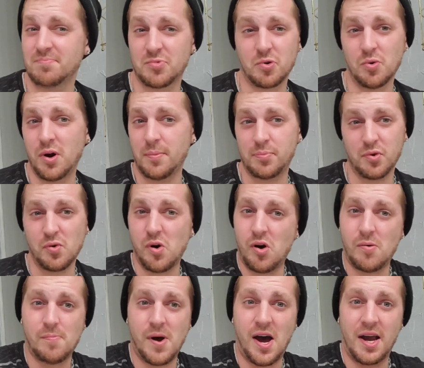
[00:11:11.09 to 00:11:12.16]
Grew up through
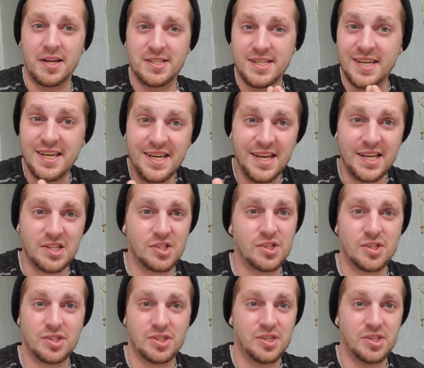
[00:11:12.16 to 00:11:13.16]
all my teens